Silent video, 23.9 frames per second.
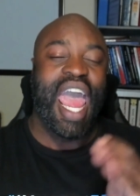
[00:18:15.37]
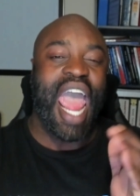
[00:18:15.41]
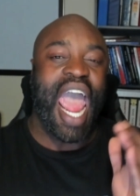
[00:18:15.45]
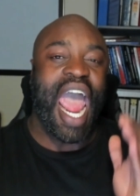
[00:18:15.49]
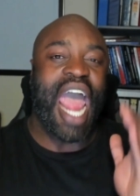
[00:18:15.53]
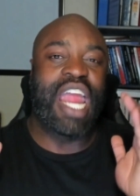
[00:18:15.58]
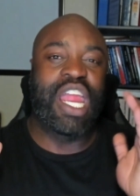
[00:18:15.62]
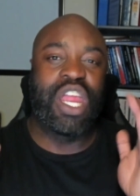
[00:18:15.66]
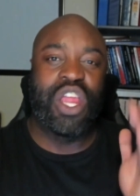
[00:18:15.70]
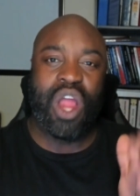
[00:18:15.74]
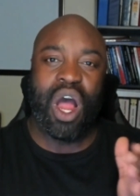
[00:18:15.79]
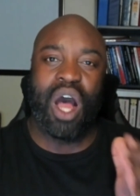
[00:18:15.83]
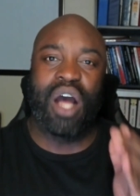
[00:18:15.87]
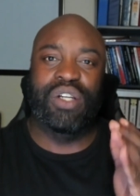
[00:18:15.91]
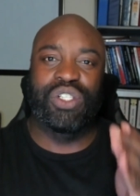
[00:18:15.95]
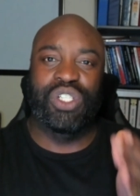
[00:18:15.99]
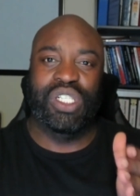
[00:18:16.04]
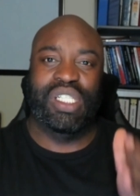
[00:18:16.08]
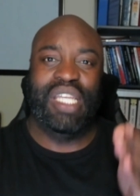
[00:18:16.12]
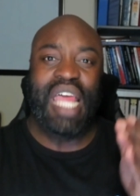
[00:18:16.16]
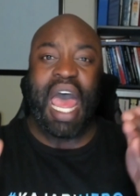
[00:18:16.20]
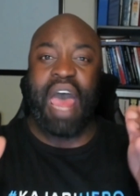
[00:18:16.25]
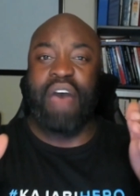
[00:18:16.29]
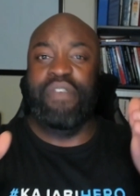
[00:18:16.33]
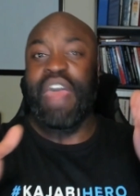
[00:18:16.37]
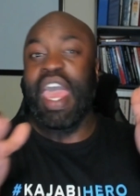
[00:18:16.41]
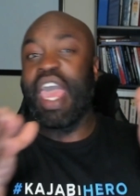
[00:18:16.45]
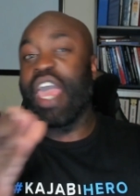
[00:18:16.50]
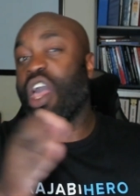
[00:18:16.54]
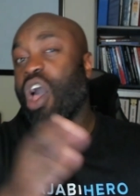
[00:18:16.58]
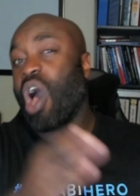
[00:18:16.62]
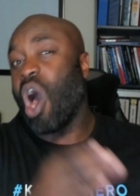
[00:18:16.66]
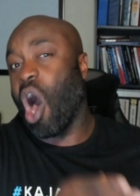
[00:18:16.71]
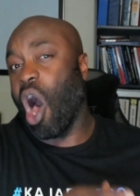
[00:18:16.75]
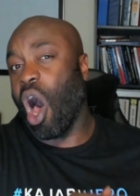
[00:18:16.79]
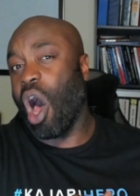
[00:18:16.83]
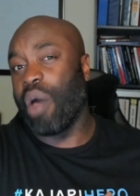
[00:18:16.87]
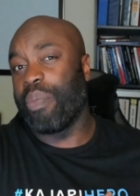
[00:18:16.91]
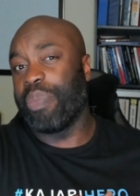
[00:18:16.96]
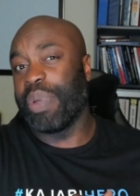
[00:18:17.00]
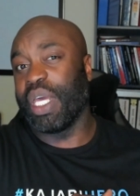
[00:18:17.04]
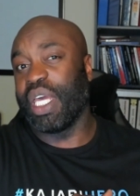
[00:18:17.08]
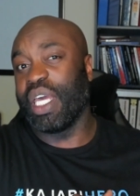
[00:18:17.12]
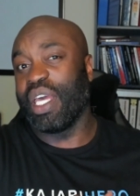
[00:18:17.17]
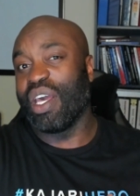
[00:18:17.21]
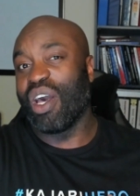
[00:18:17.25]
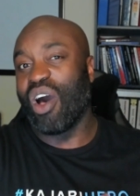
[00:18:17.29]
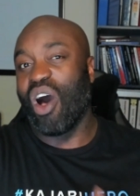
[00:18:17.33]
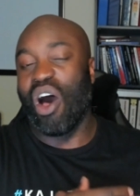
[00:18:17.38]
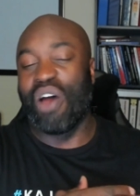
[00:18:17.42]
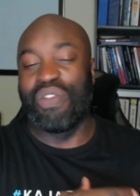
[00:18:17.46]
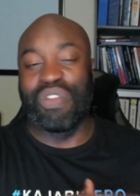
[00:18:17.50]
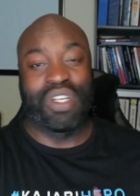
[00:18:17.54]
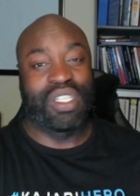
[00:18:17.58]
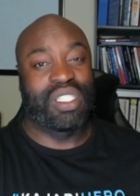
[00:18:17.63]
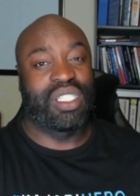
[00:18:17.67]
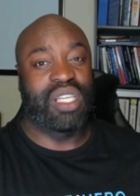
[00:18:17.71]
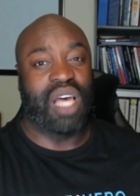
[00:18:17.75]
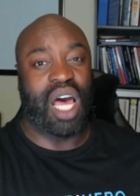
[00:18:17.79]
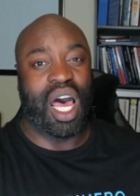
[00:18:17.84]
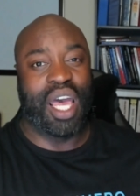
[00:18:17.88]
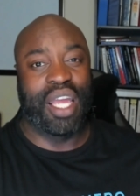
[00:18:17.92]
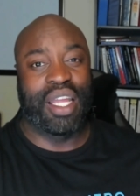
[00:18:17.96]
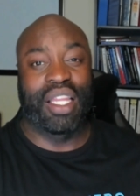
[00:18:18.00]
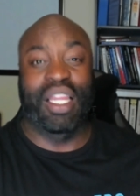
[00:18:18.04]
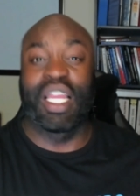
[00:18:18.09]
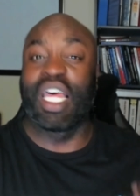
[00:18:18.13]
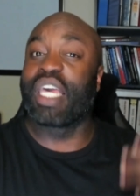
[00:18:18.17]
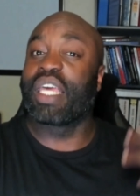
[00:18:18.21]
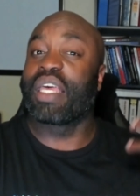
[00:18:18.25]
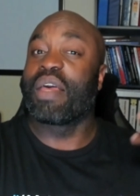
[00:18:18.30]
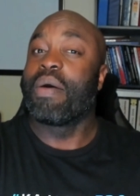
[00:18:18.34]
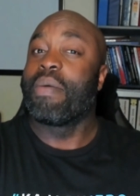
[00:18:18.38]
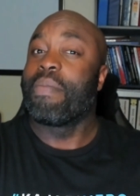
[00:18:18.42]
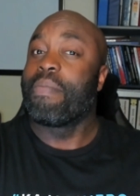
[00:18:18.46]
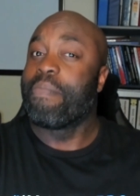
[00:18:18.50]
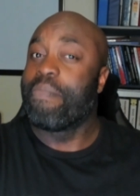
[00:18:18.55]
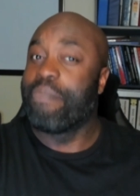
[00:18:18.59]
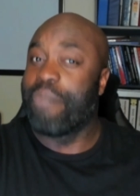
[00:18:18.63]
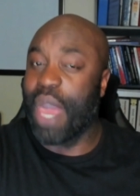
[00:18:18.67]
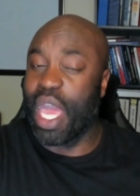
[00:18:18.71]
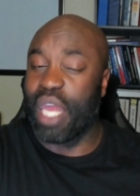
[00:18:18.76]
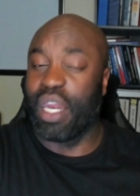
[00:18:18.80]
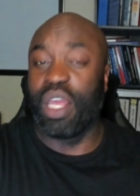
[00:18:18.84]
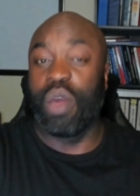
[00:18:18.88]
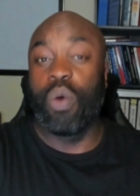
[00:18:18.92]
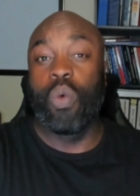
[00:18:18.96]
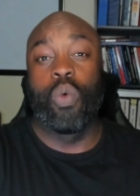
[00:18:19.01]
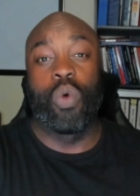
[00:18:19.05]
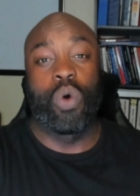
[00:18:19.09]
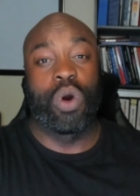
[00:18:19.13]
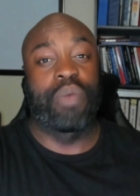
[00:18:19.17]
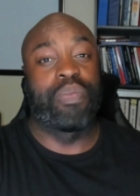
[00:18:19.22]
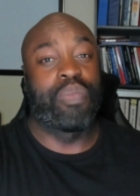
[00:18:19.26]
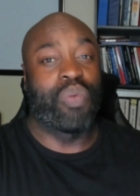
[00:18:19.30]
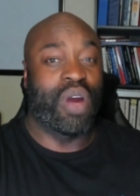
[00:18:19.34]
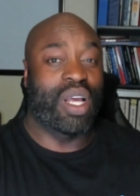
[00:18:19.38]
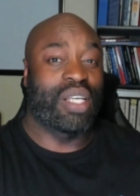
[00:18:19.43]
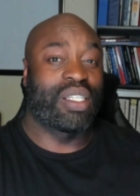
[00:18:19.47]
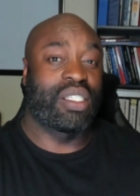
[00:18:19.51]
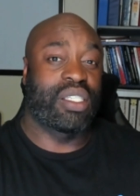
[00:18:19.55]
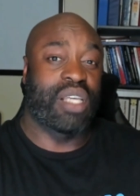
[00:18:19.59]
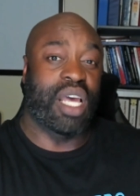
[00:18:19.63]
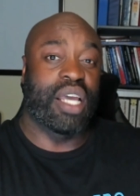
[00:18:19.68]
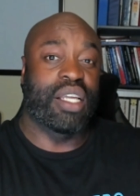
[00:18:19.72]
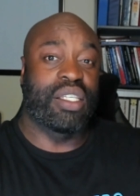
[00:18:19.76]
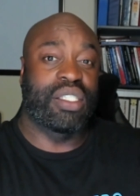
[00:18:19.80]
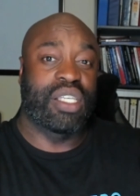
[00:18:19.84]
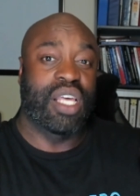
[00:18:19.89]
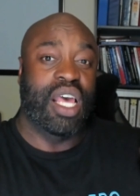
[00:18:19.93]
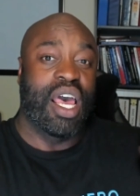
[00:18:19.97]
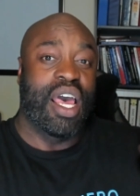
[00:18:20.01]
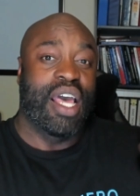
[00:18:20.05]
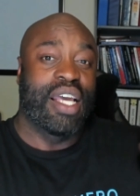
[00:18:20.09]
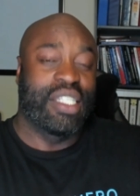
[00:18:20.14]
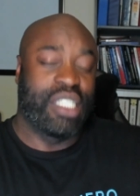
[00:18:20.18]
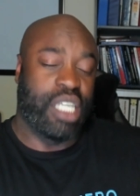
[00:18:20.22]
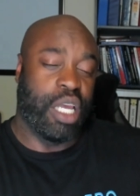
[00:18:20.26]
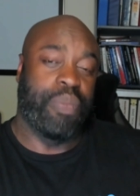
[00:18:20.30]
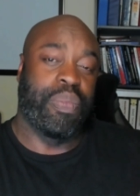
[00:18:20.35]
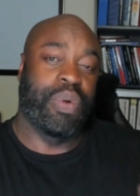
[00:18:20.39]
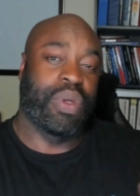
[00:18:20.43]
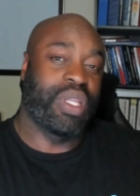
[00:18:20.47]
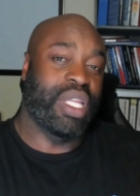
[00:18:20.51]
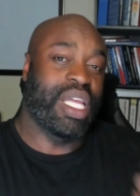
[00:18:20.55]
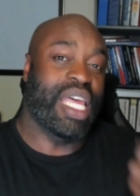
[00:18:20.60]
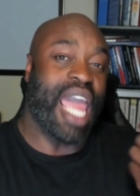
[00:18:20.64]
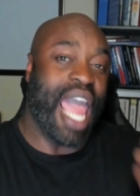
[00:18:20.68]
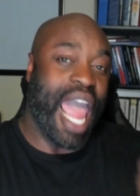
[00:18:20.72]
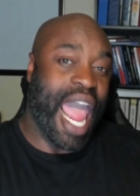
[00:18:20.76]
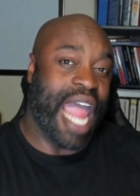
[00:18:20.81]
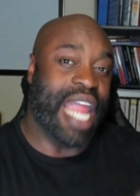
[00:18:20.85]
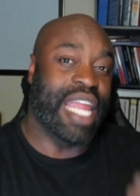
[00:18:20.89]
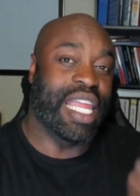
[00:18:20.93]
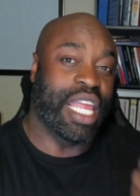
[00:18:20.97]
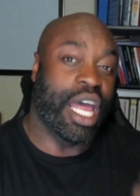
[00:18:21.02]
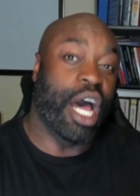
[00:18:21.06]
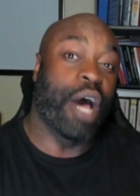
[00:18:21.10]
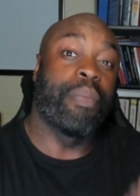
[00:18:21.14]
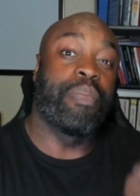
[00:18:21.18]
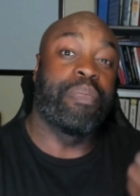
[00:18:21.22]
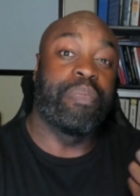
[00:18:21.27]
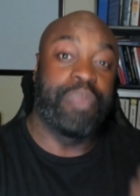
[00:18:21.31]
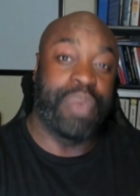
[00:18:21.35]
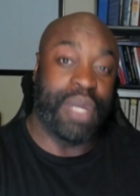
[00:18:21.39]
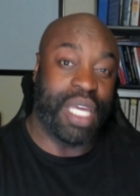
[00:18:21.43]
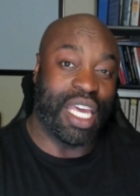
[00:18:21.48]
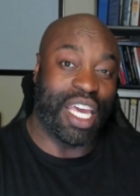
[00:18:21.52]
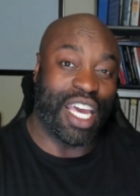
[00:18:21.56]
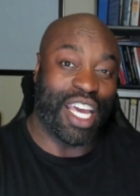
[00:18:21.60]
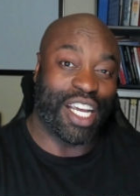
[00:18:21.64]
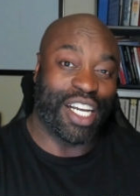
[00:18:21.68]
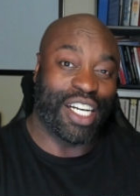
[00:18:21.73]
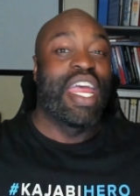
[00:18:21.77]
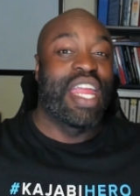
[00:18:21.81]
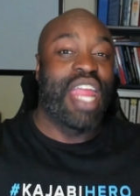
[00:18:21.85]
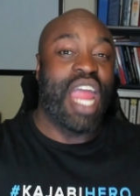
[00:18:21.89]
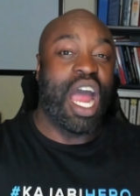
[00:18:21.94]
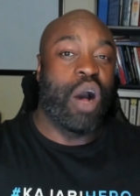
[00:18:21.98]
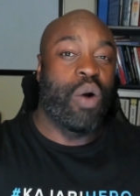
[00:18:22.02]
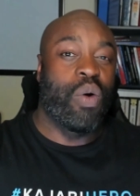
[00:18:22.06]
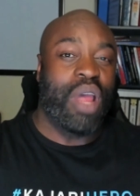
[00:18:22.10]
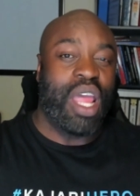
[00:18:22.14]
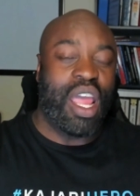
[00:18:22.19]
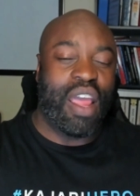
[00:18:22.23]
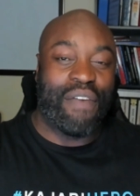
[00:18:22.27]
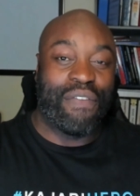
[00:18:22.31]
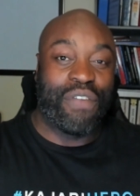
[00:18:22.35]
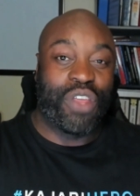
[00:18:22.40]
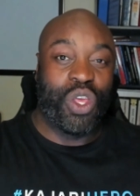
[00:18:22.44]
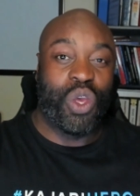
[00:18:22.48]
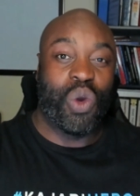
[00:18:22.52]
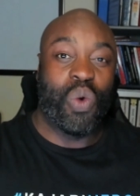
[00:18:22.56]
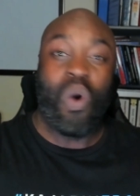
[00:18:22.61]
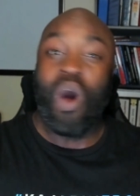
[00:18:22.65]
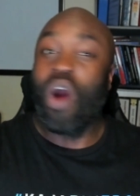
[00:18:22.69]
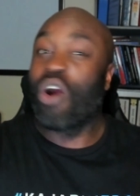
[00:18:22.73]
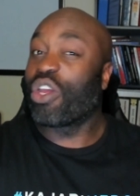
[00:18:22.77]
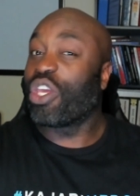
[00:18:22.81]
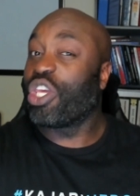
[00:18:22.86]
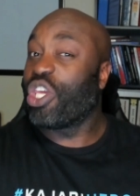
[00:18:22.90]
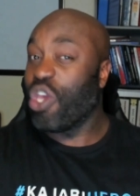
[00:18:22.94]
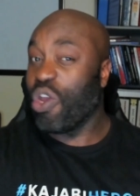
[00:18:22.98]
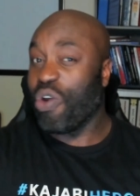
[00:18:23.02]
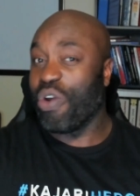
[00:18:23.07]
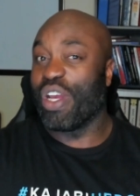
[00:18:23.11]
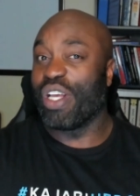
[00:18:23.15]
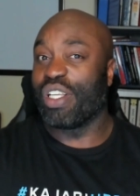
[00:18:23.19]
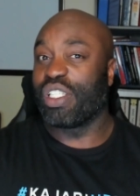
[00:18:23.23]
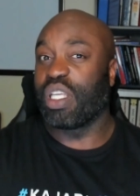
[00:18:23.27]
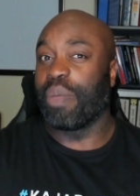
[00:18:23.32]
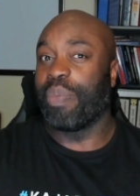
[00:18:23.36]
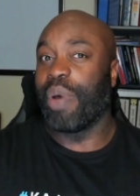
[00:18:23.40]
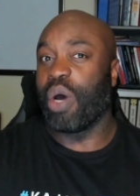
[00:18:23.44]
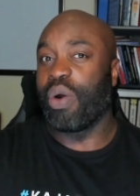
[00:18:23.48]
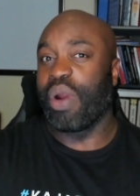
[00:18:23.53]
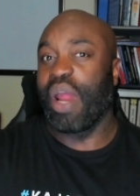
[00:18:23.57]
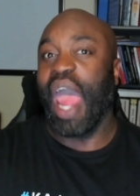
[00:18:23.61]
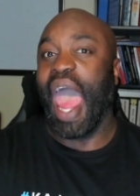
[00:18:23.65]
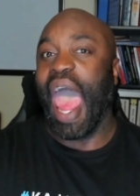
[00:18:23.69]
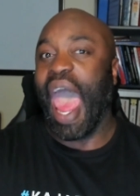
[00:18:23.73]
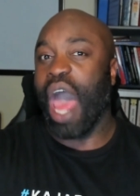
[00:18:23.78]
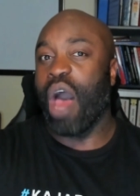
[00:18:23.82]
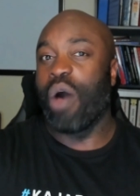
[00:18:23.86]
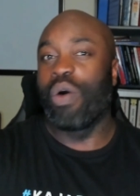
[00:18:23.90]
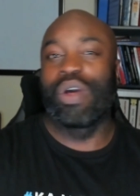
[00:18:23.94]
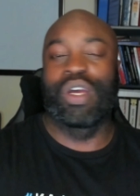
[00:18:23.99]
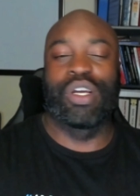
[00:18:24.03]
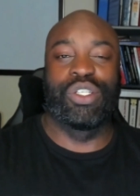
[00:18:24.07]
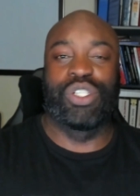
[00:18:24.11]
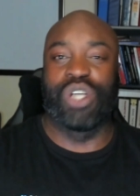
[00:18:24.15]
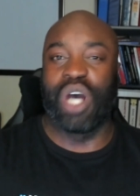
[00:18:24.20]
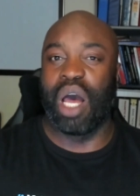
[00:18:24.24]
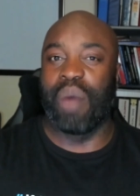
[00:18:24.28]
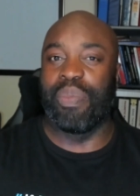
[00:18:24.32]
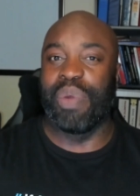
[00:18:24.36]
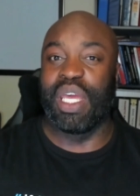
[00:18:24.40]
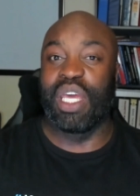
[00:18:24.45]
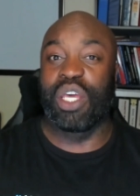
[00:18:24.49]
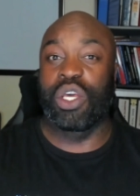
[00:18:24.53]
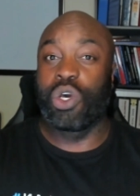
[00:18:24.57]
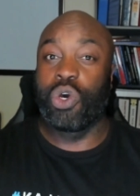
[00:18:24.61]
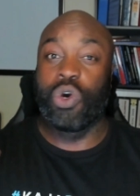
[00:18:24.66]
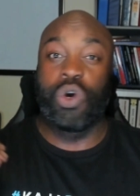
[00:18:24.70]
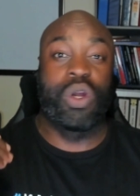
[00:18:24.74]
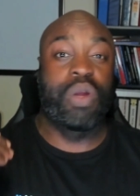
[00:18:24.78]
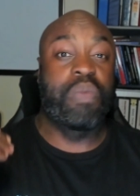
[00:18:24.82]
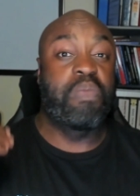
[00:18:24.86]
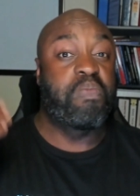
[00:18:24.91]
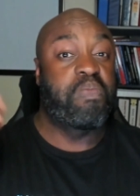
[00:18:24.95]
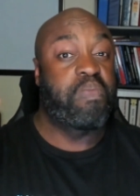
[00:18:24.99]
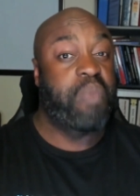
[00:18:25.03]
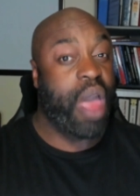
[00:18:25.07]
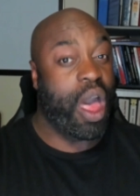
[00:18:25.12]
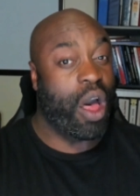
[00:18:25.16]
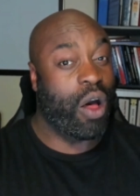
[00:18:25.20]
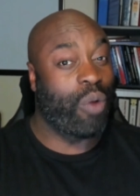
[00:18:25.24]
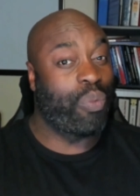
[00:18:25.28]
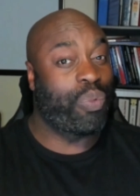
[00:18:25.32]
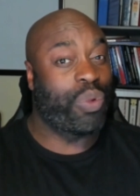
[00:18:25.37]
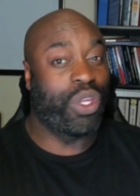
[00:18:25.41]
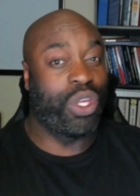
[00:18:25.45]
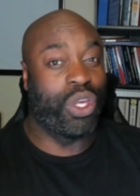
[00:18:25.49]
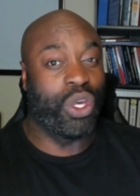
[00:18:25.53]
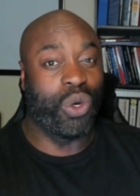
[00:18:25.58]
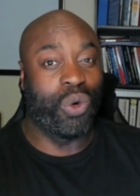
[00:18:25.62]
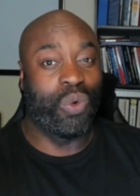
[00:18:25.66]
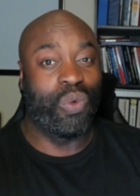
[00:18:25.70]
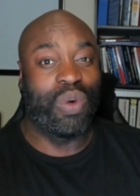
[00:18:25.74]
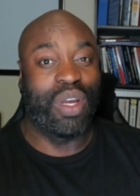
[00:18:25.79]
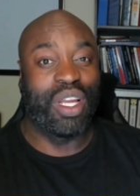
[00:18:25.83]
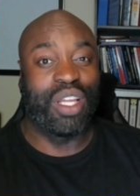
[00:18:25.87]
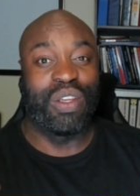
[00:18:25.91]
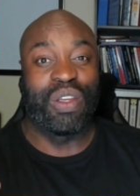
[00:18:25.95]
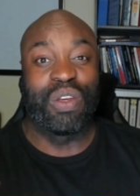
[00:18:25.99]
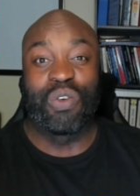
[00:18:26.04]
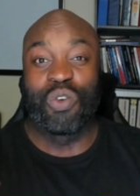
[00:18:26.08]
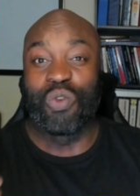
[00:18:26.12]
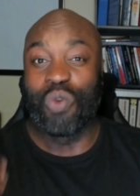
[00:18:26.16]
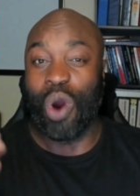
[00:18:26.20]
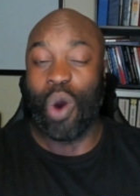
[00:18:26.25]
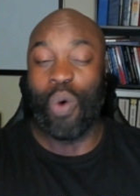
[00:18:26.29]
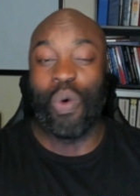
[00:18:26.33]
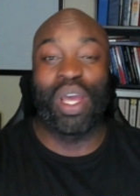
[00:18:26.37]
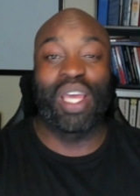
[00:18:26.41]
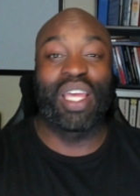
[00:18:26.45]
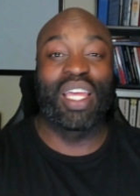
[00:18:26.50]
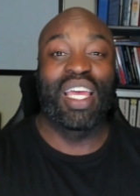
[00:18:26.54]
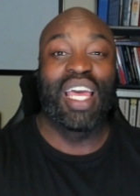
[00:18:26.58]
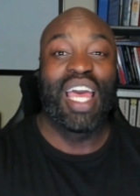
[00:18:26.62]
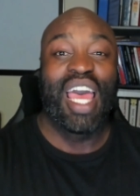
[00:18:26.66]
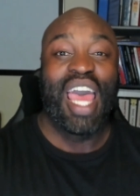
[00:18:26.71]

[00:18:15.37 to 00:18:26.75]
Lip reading: and not just have a hobby on the side like many WordPress sites typically end up being. Now, if you are curious about how Kajabi could help you in growing